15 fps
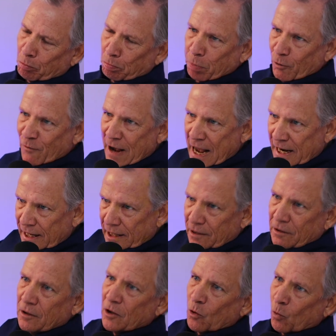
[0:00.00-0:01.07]

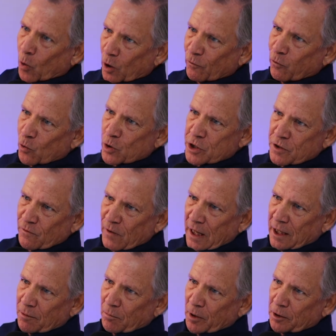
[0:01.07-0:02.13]
providing workforce
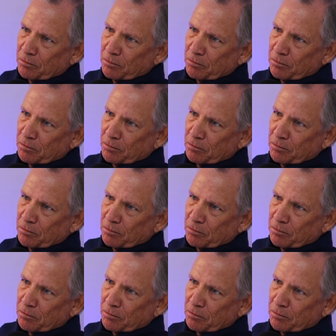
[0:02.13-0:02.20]
development?